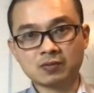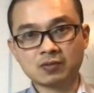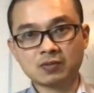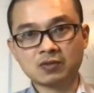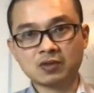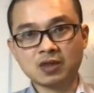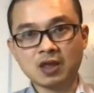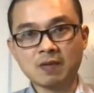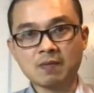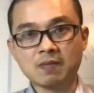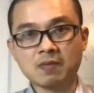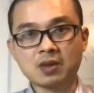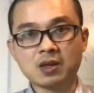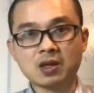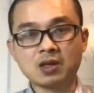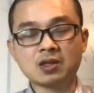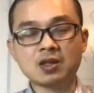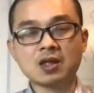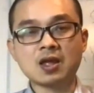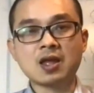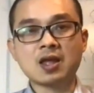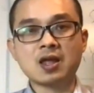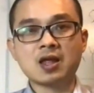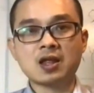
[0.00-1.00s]
That means
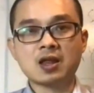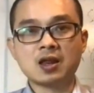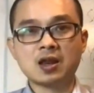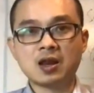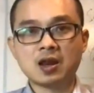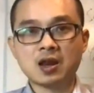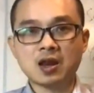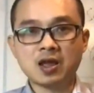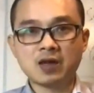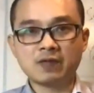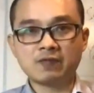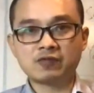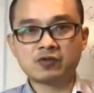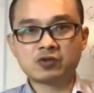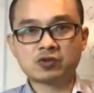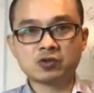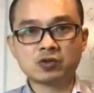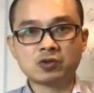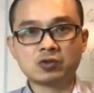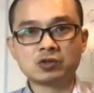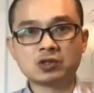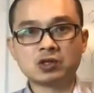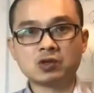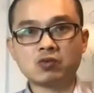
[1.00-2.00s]
left
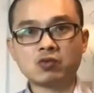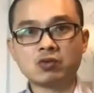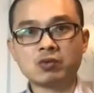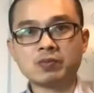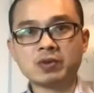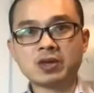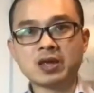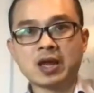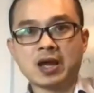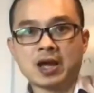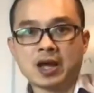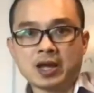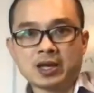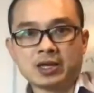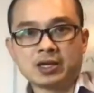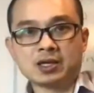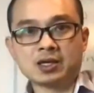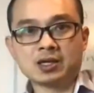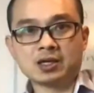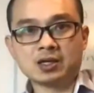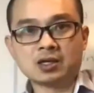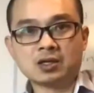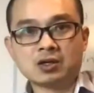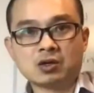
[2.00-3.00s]
shoulder will be
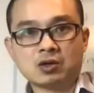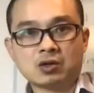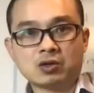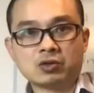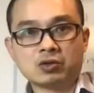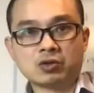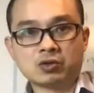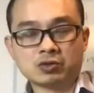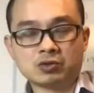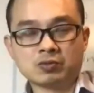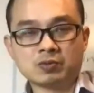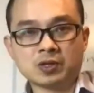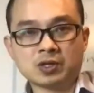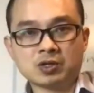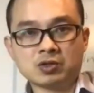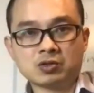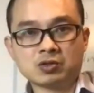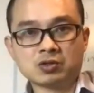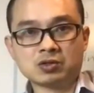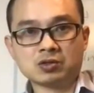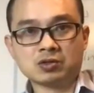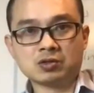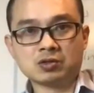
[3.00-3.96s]
higher on those patients.